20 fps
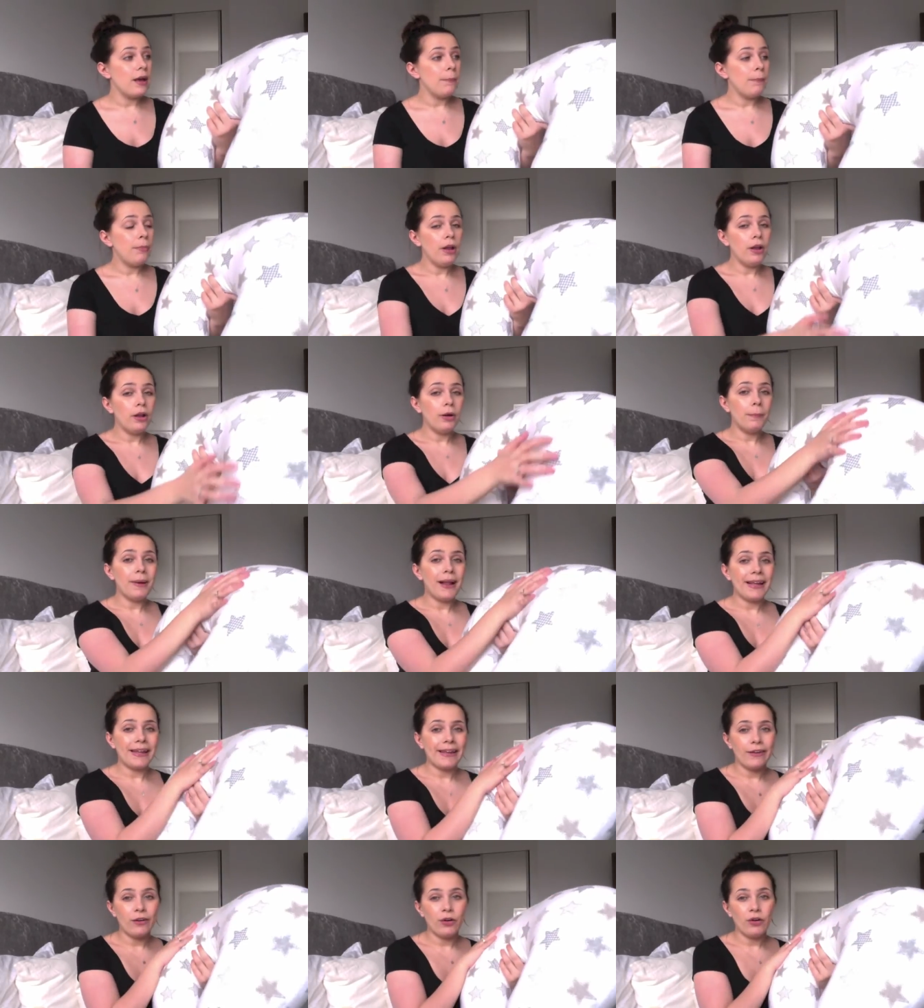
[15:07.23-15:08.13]
Put a little
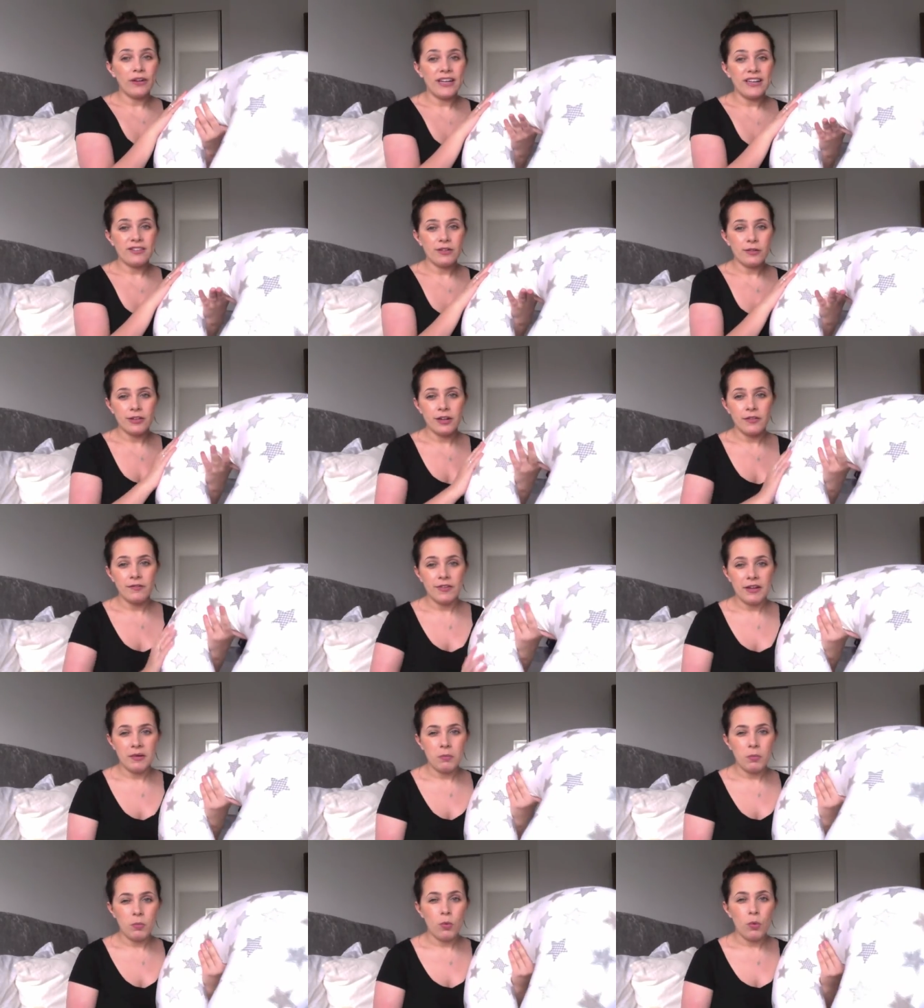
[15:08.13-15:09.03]
blanket on it so it's lovely
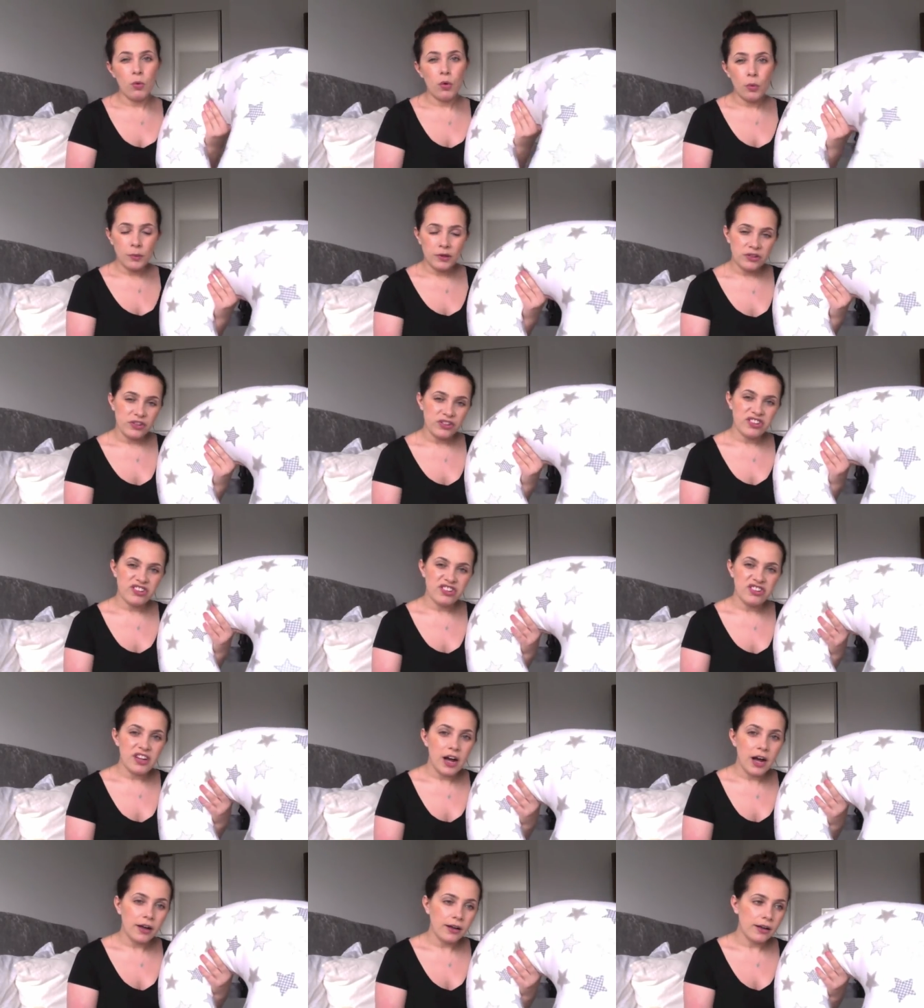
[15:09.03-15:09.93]
and warm and just
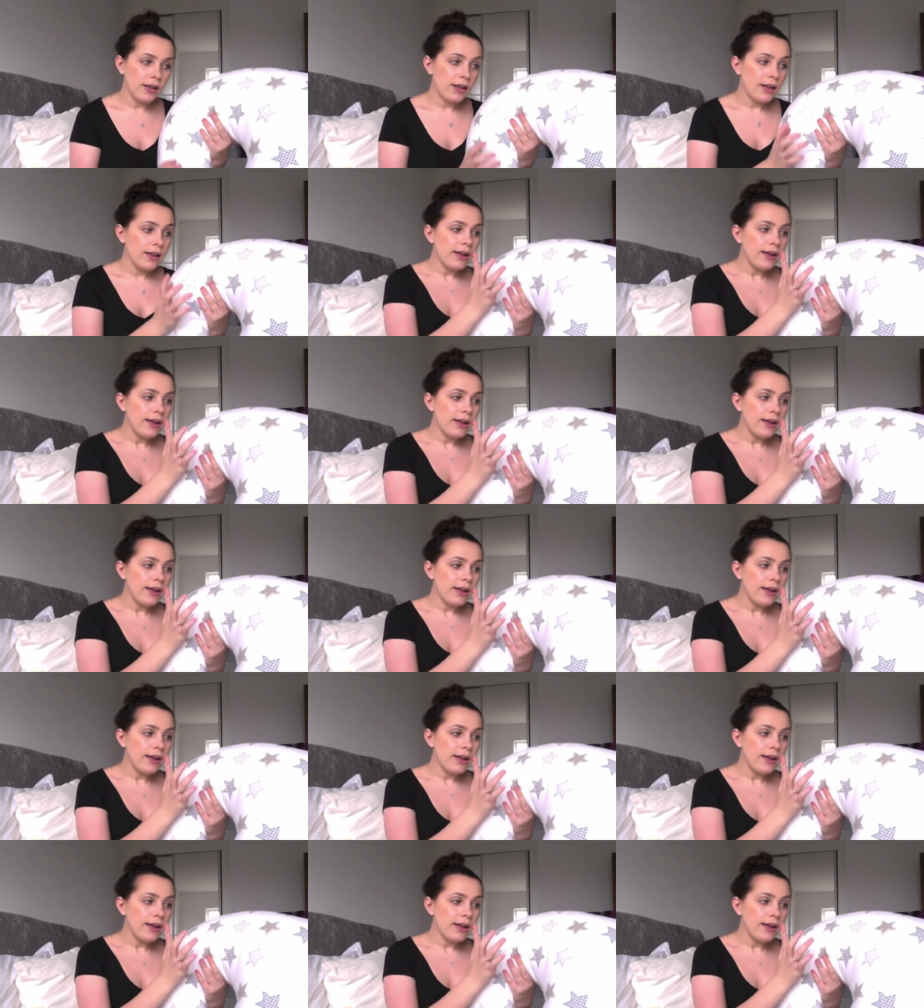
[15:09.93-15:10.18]
snug.